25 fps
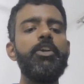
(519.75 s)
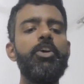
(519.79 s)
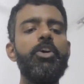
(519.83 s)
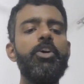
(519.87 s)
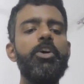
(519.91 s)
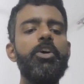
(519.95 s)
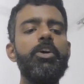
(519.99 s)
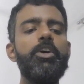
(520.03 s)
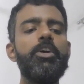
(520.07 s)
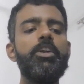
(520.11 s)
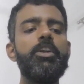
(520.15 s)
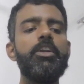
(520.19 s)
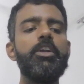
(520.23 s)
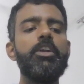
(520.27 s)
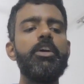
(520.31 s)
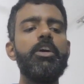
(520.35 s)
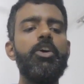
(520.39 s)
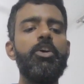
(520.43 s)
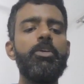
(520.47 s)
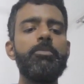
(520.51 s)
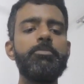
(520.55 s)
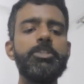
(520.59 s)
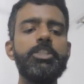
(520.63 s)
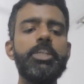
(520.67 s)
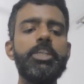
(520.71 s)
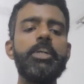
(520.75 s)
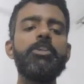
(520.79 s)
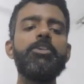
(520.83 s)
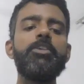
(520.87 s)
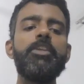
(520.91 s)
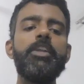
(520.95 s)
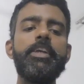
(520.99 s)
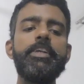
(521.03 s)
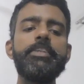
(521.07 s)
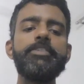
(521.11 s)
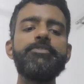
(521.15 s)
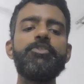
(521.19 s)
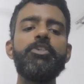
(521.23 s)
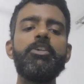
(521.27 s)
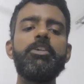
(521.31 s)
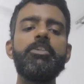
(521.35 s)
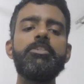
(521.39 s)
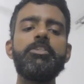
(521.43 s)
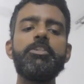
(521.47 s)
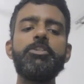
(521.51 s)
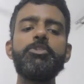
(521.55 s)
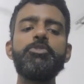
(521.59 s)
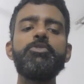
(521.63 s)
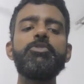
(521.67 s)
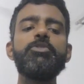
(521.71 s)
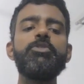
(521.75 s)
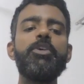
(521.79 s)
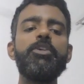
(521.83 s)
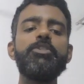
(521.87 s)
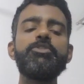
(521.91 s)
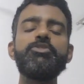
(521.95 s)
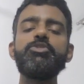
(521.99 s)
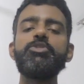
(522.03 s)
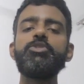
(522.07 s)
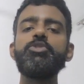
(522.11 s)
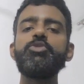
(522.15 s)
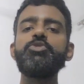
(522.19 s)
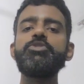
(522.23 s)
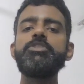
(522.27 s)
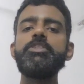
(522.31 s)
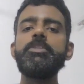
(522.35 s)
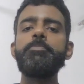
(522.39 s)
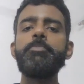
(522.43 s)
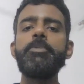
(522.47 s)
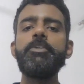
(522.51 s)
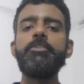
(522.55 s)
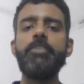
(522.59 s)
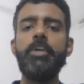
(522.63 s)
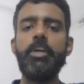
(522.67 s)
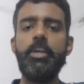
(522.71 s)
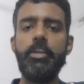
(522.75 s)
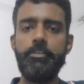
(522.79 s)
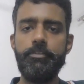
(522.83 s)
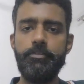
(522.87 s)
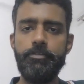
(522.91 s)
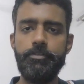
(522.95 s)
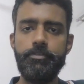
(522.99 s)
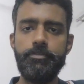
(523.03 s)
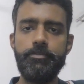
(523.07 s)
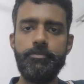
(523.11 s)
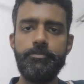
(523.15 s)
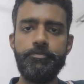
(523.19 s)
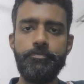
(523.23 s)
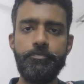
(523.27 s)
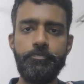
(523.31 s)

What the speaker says: or object on AS400, you could also do cpyf